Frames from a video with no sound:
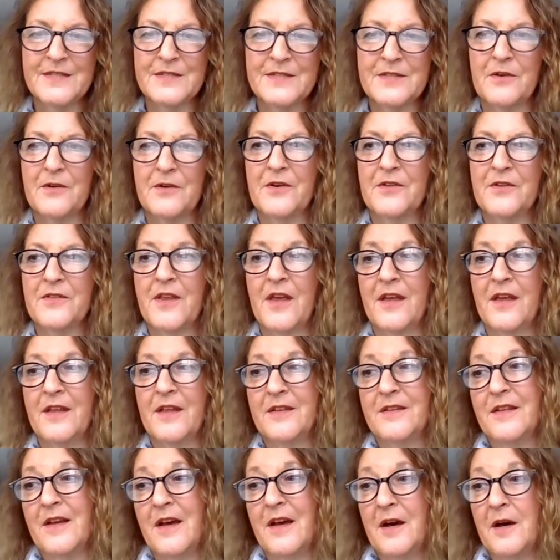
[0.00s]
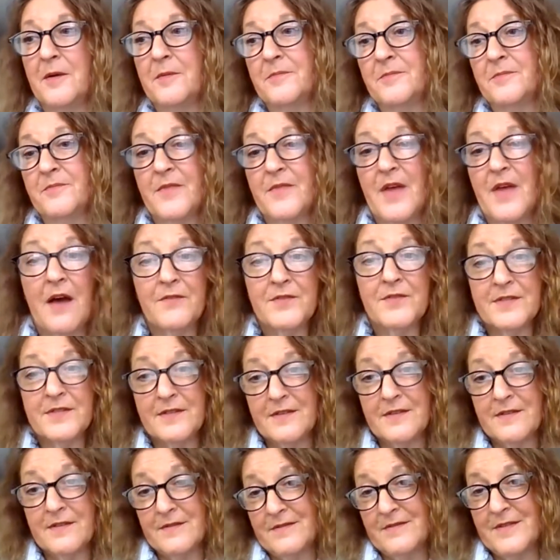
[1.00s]
So, and then
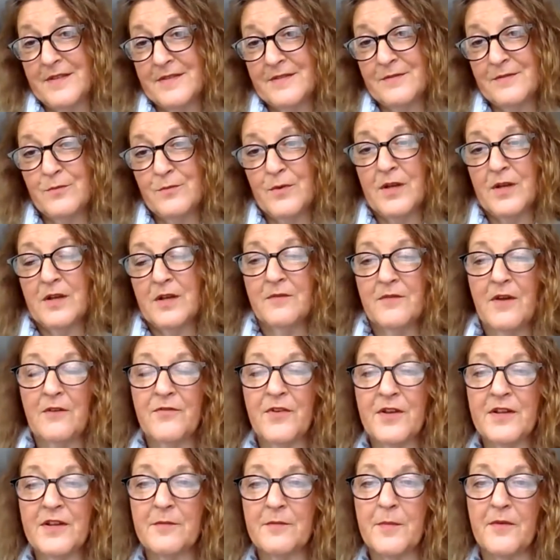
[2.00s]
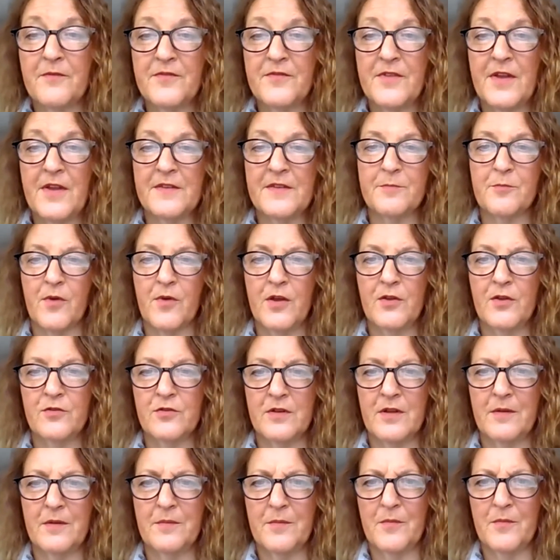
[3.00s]
obviously this one, A Victim of
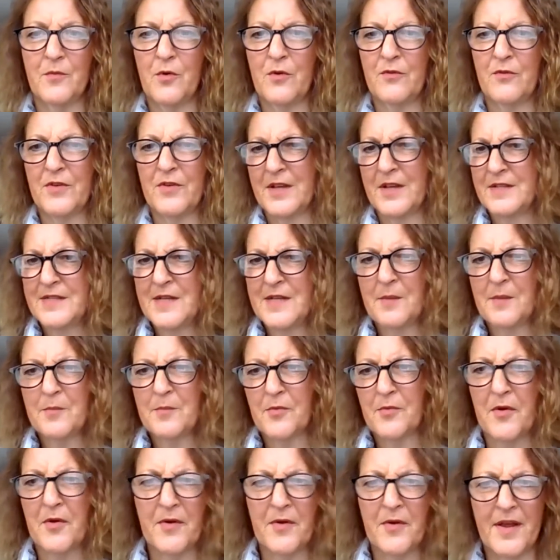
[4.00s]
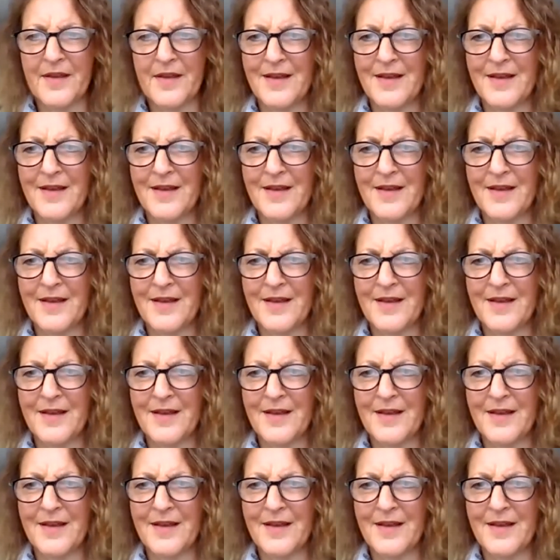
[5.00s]
Desperation, I'm more of a contemporary, I